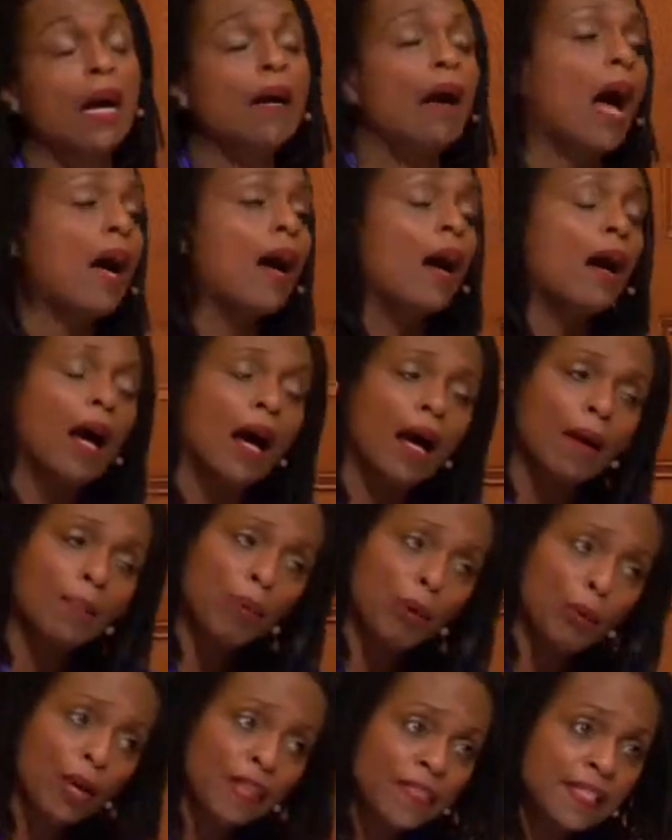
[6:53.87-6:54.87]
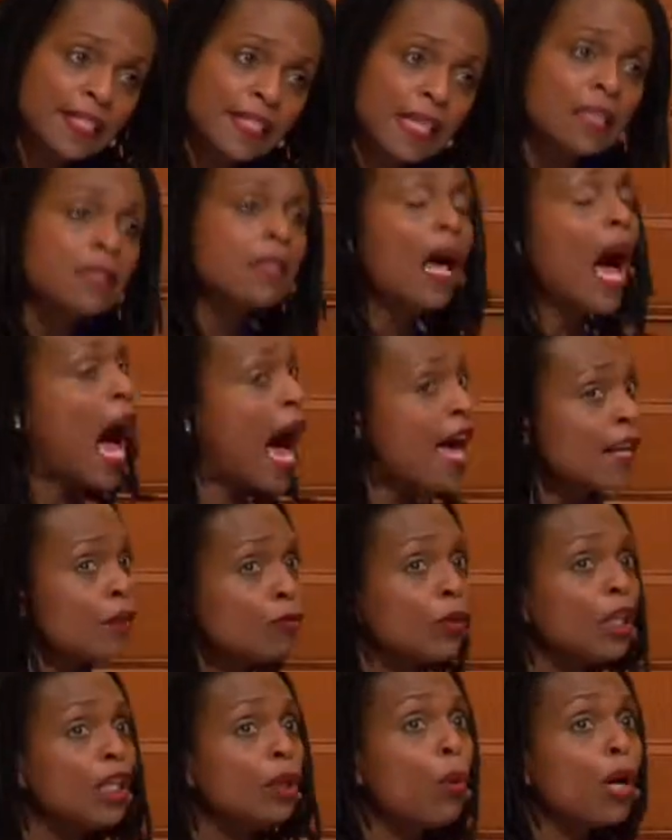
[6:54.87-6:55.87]
Uh, parenthesis, I
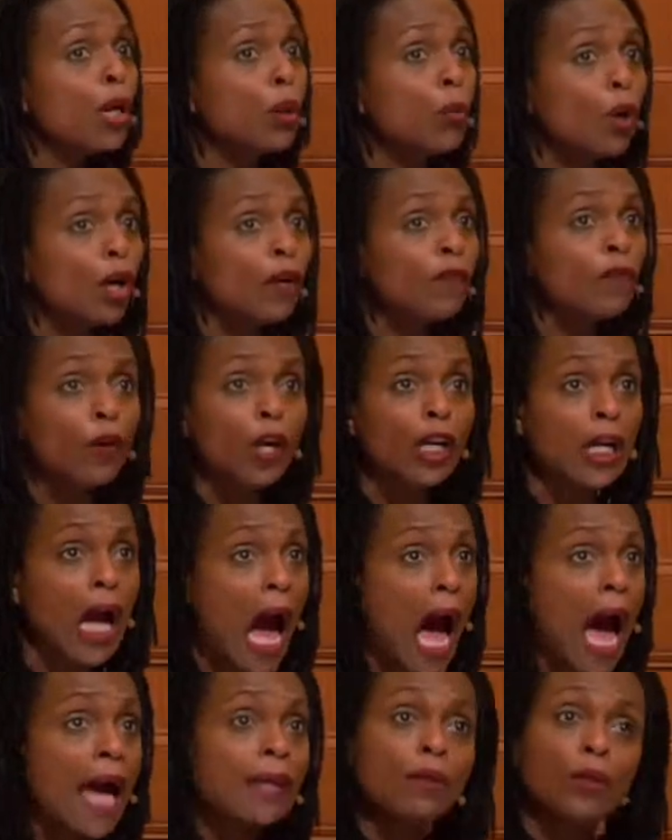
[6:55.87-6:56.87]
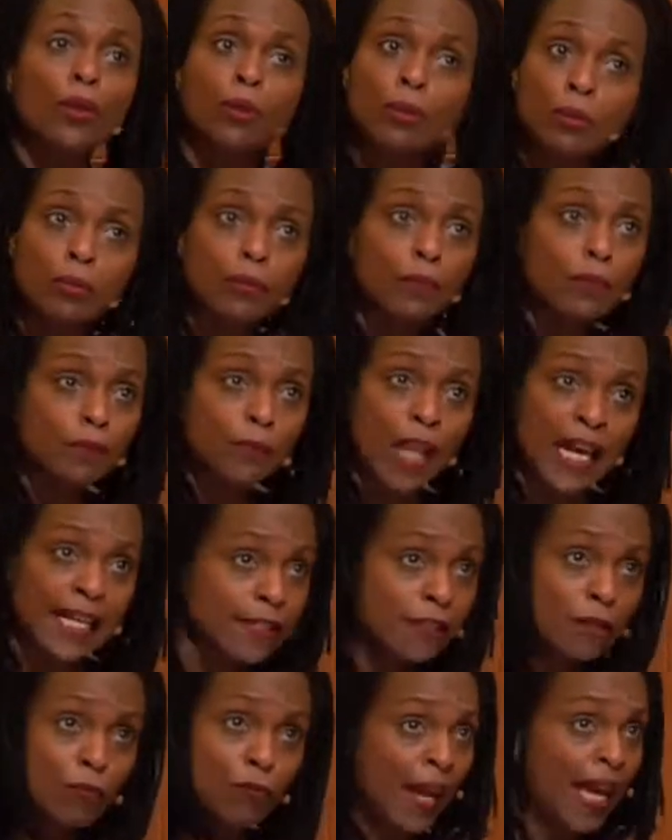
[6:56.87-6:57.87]
don't really want to work for a God who
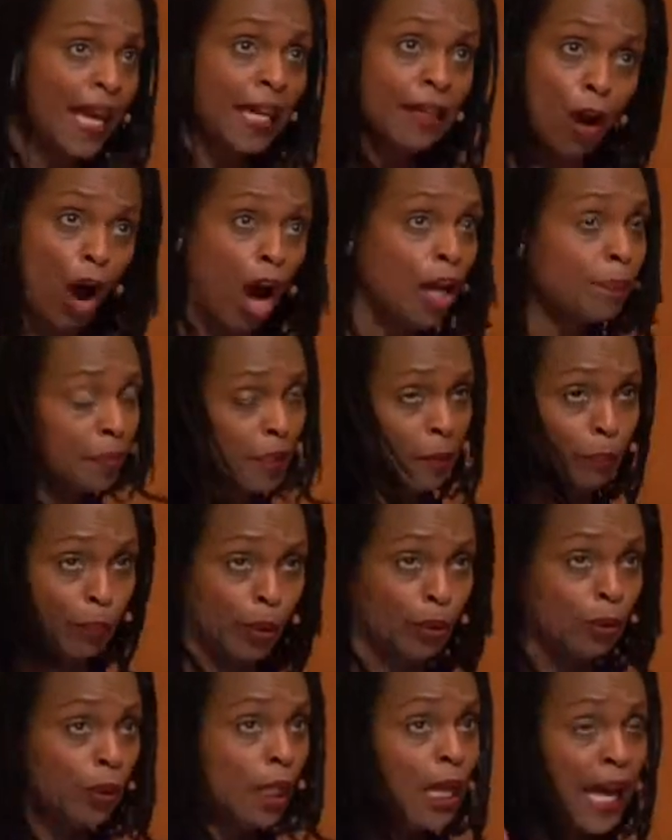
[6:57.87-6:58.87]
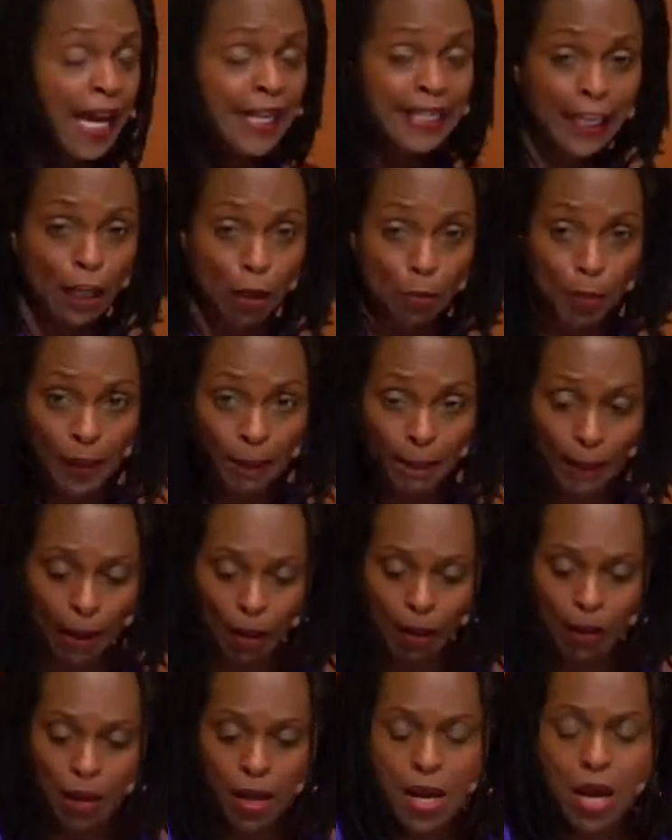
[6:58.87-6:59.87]
likes to rain on people and kill
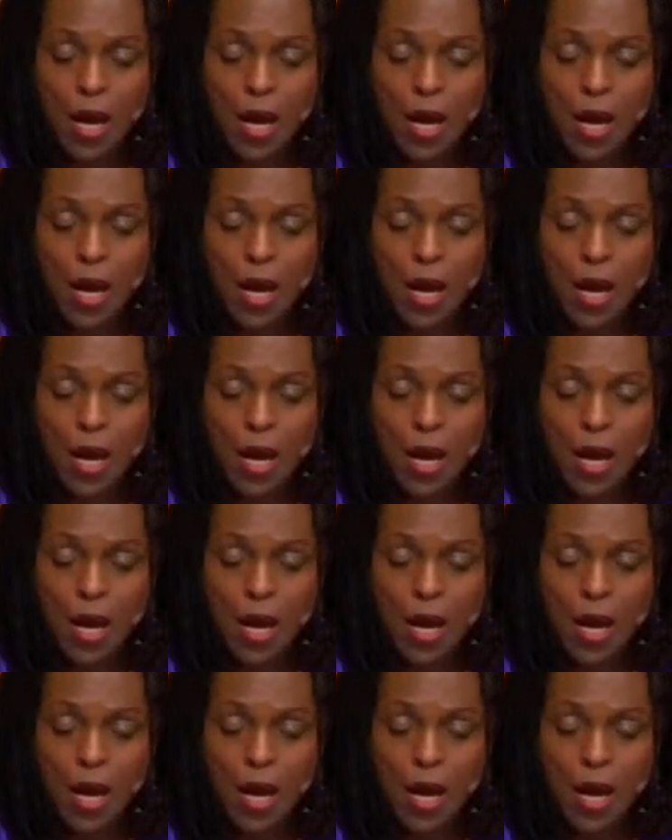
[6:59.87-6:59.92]
people.